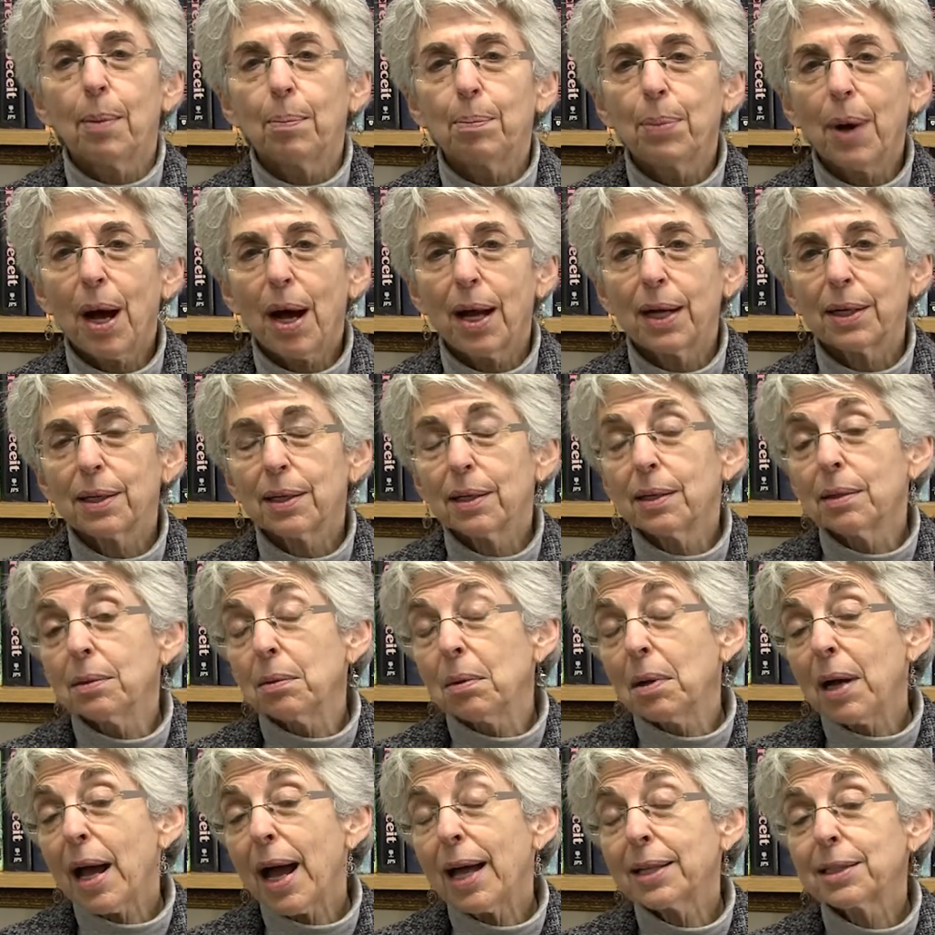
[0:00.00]
but
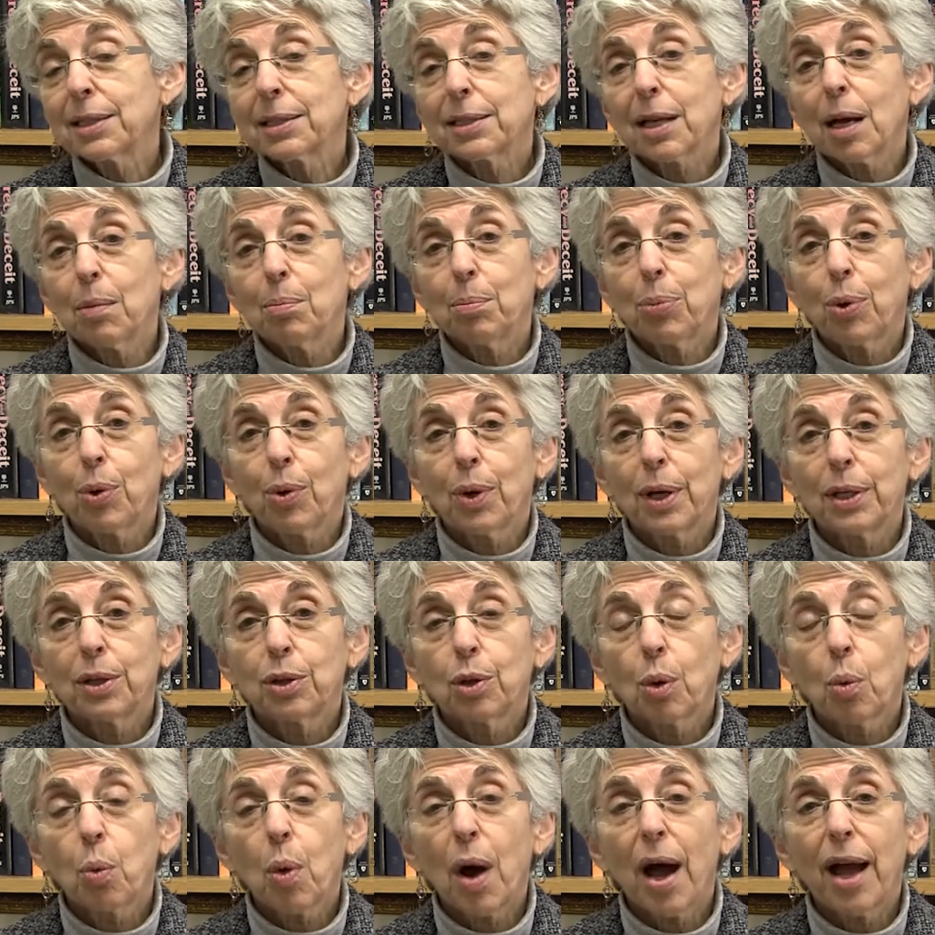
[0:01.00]
at some point,
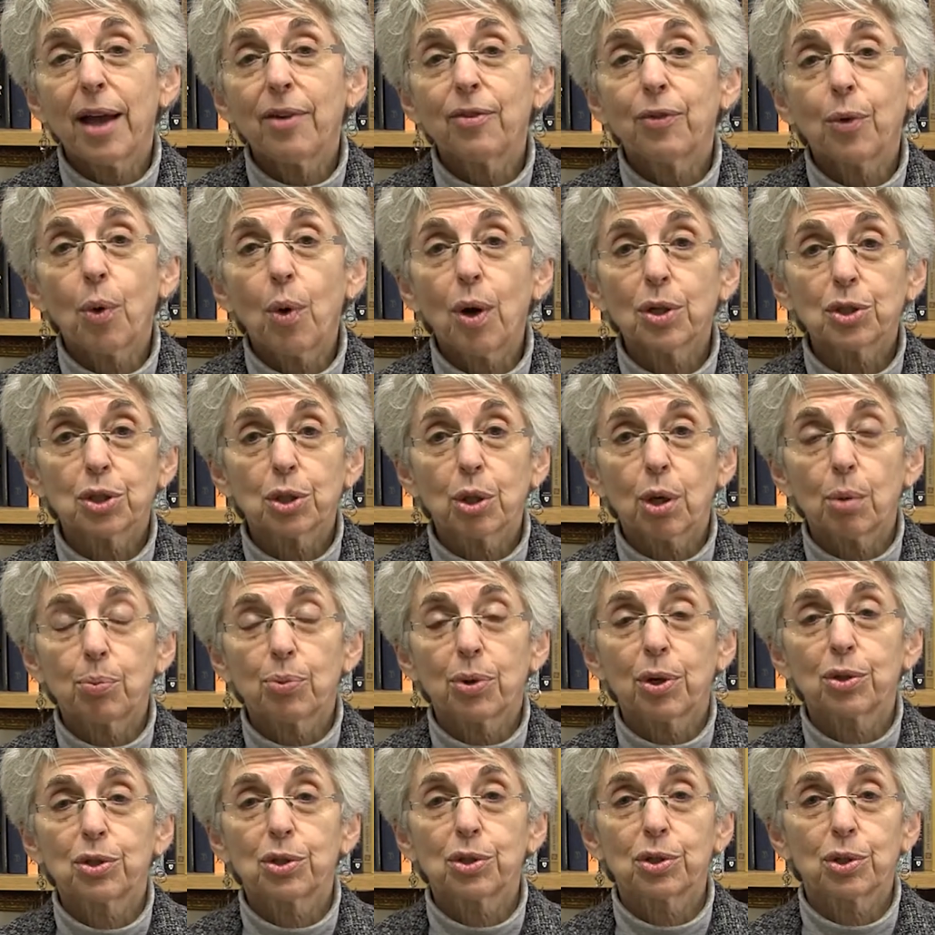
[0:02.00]
the wife also
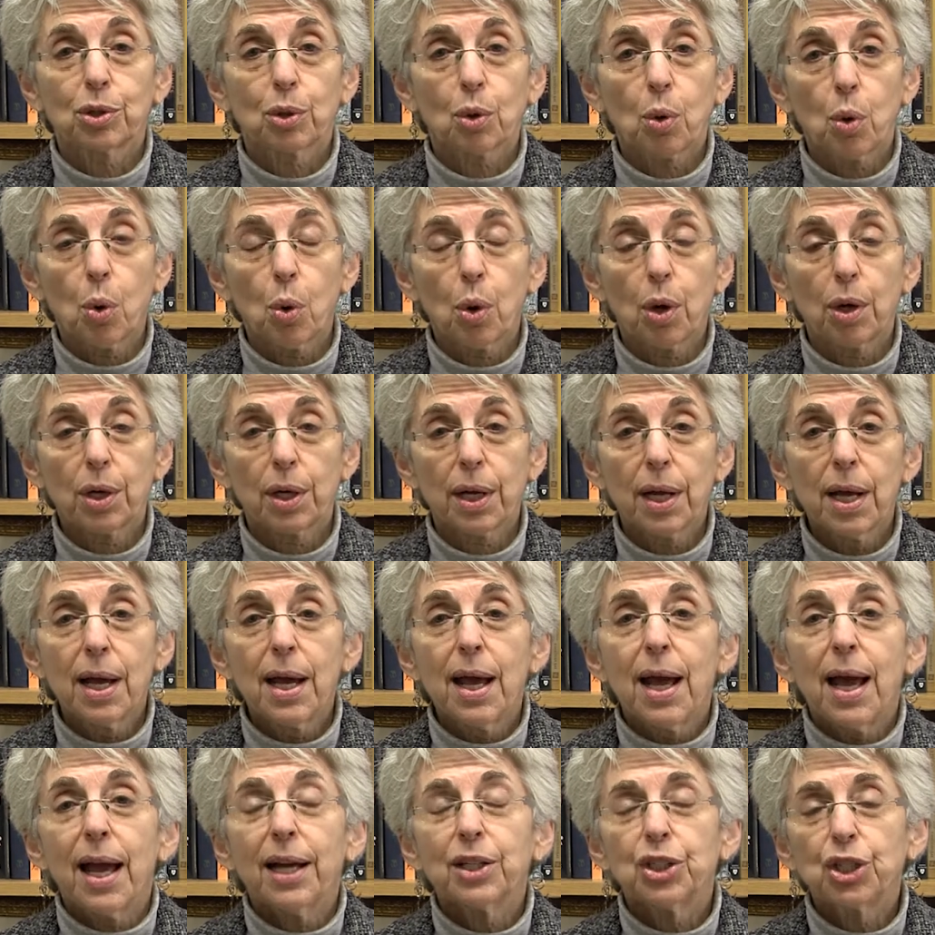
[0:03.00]
approaches the court,
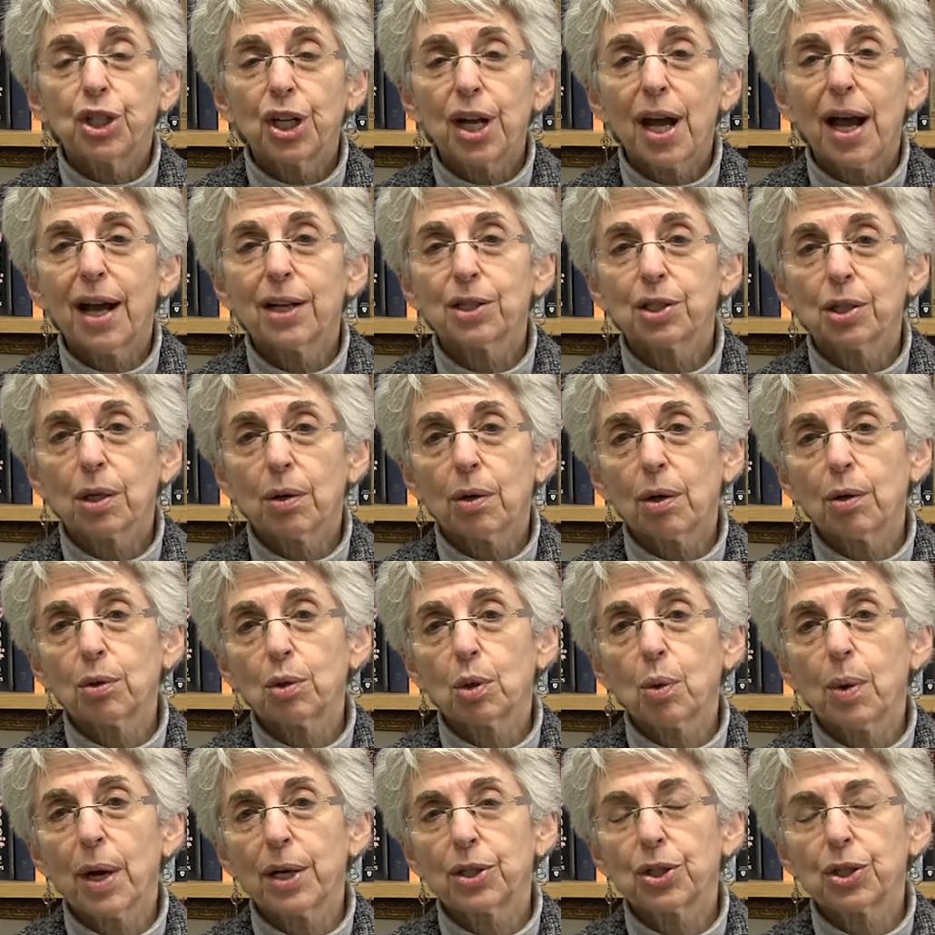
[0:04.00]
and she has her own
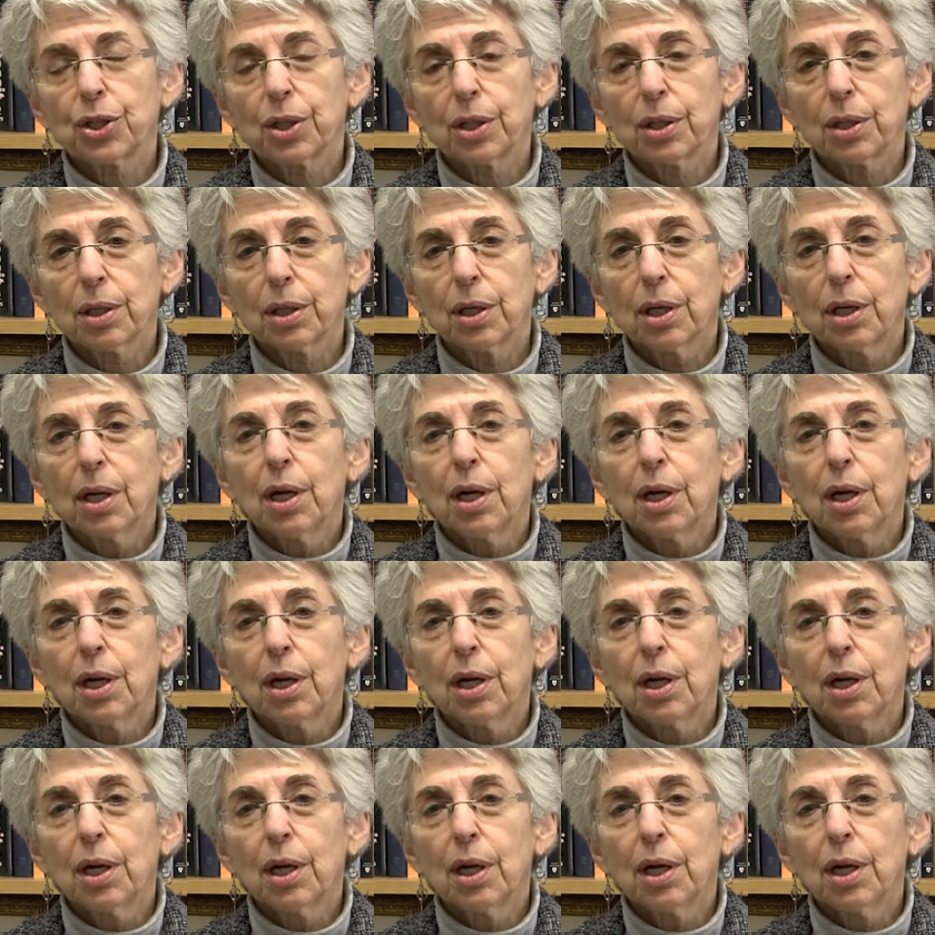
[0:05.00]
question.